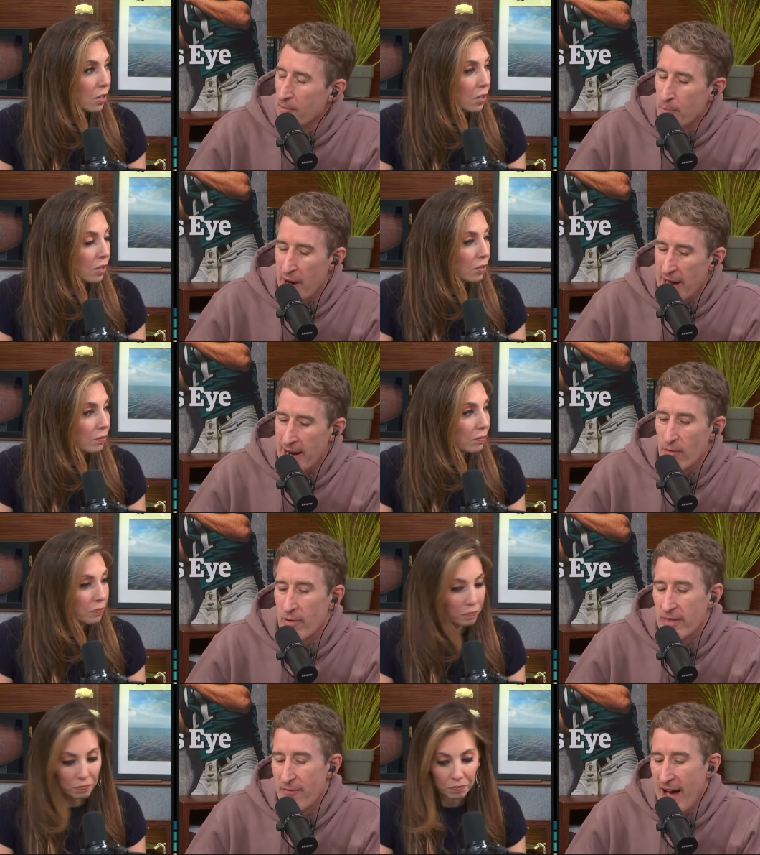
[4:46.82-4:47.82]
Speaker 1: But
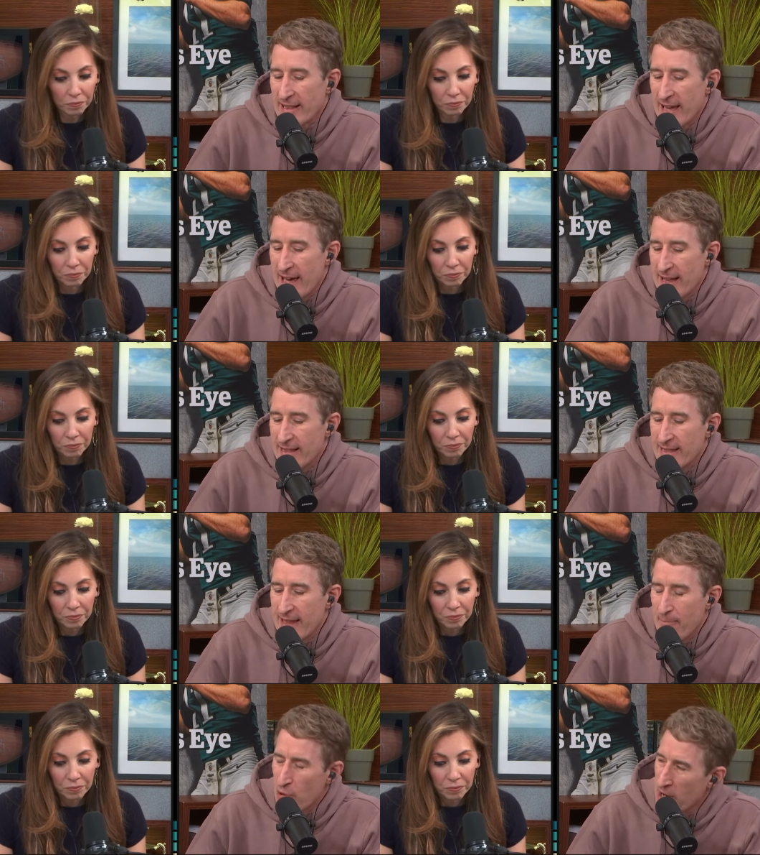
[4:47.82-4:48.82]
the fact that
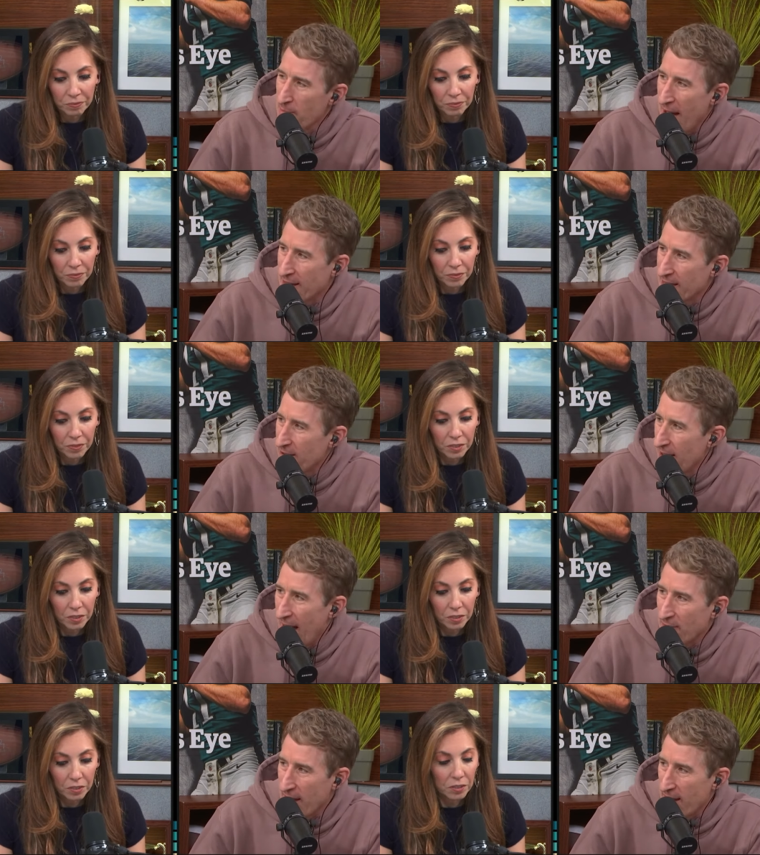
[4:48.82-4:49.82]
they put him out there to
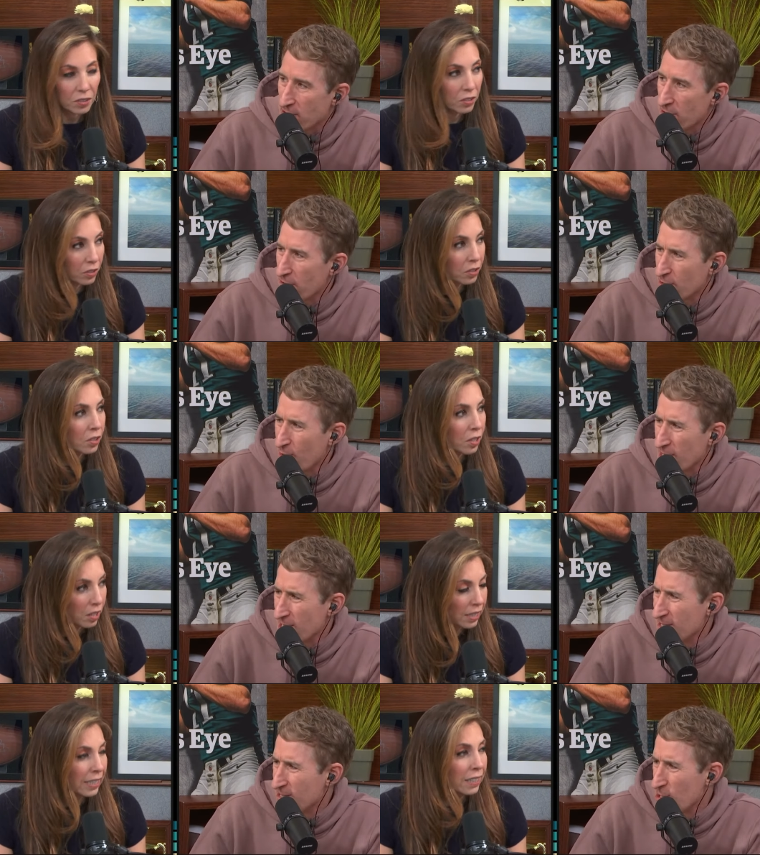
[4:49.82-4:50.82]
have to answer those
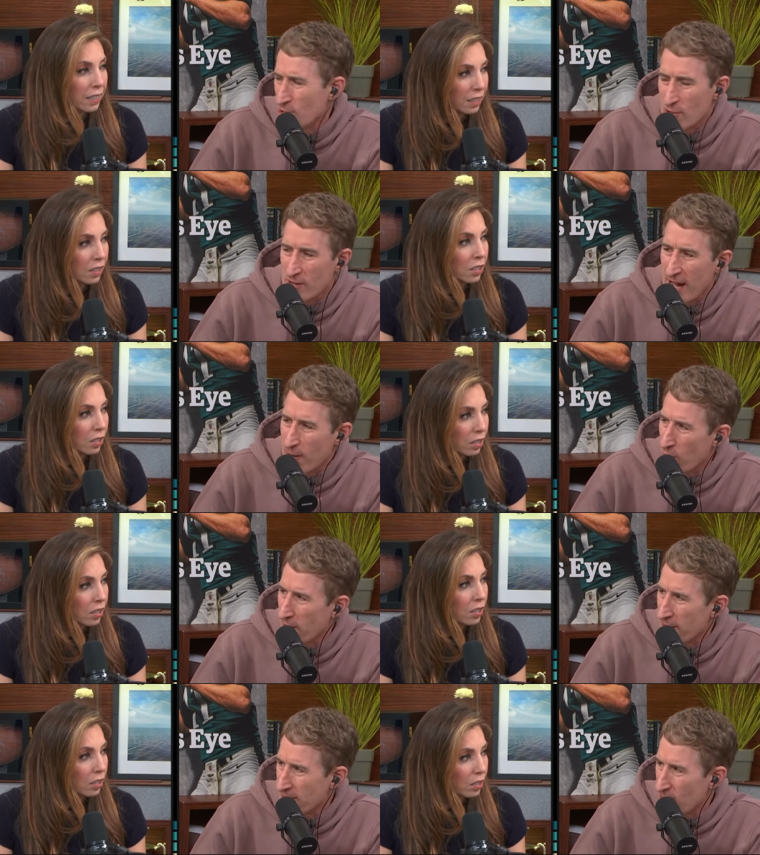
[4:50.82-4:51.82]
questions shows you kind of
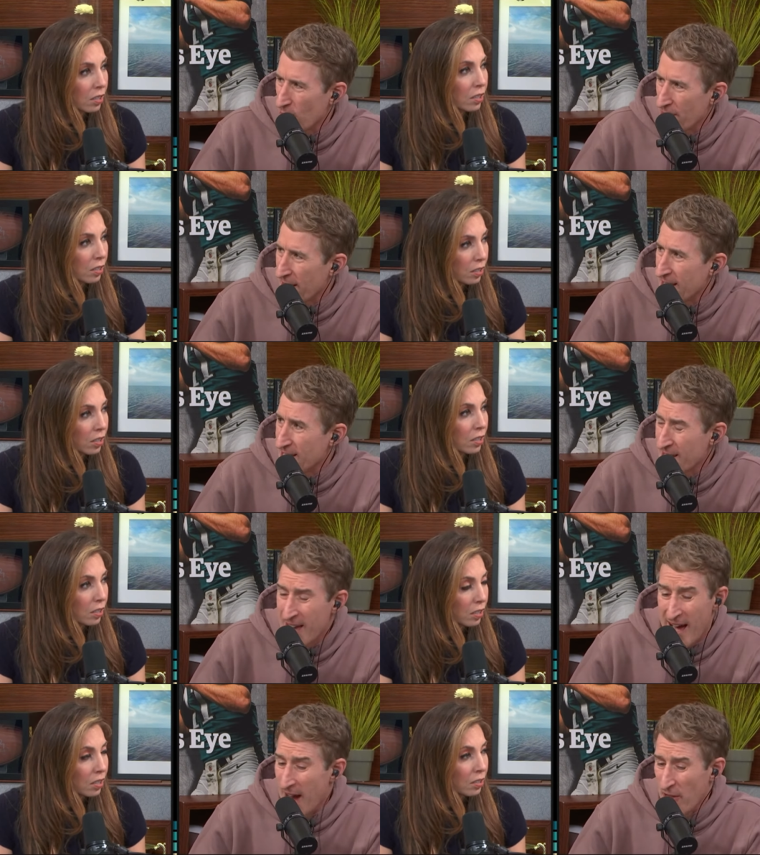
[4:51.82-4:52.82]
where this whole thing is.
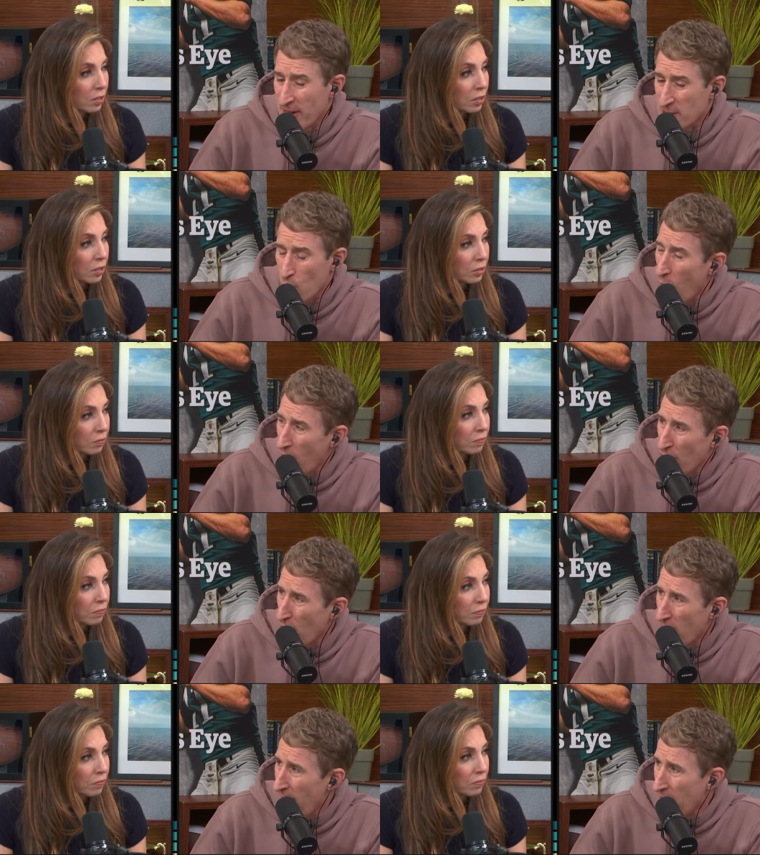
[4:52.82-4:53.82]
I don't think it's well
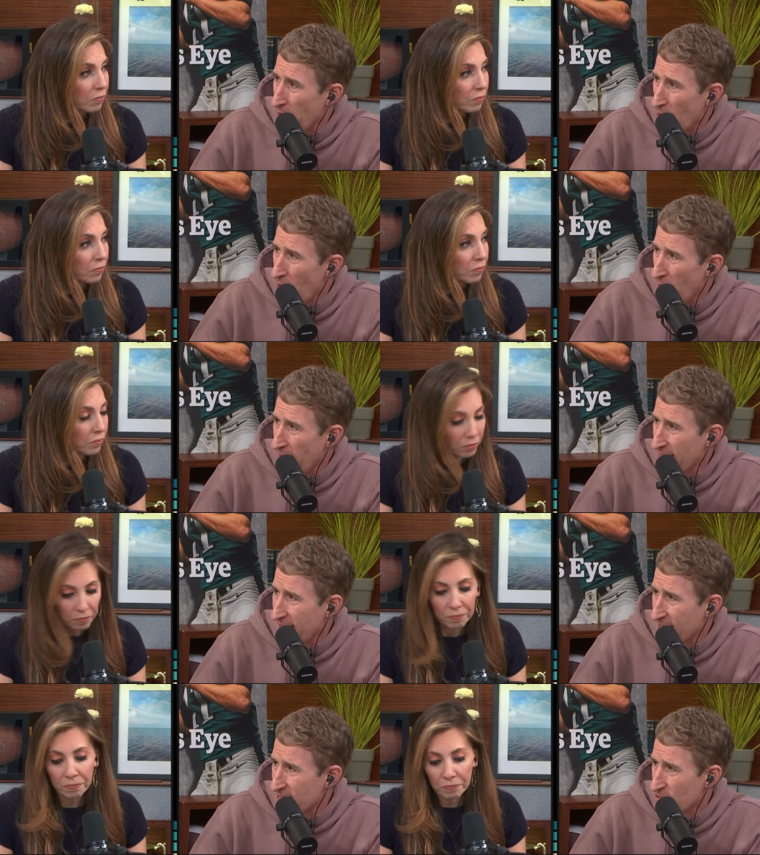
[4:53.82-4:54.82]
thought out at all. I
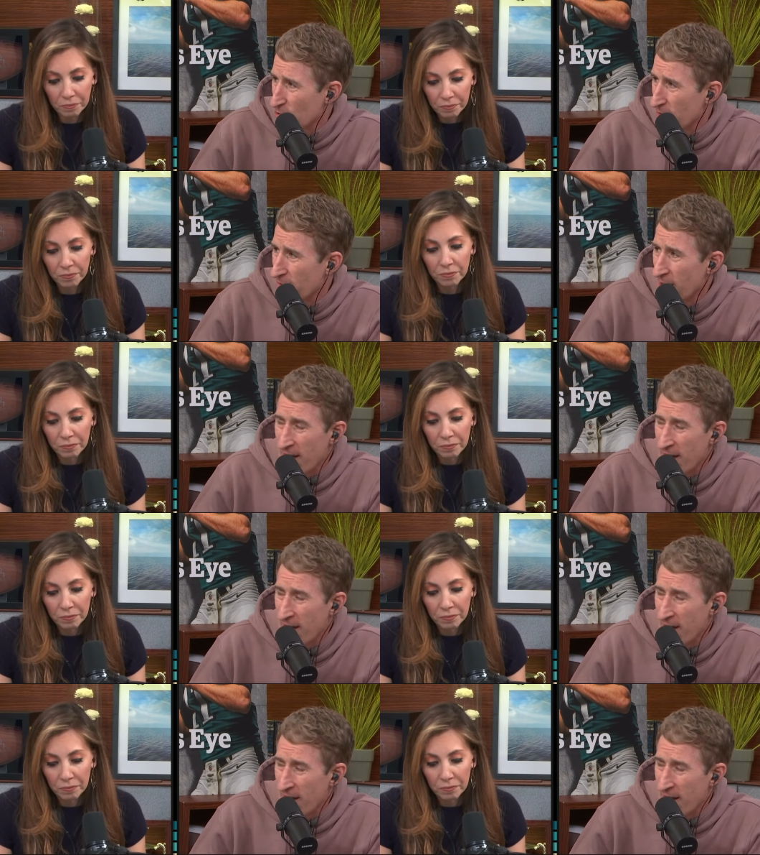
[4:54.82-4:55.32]
think it's sort of